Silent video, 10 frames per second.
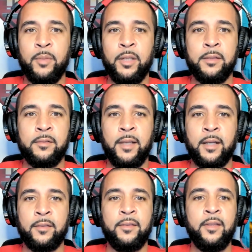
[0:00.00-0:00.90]
But
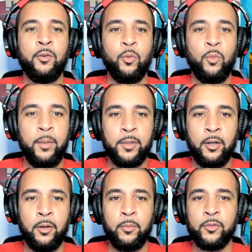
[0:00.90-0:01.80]
like a secret
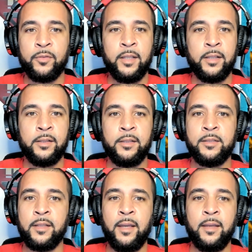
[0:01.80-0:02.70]
weapon almost they
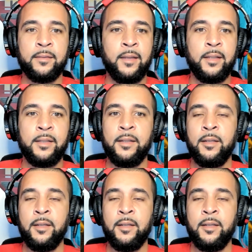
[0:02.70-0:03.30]
unleashed last night.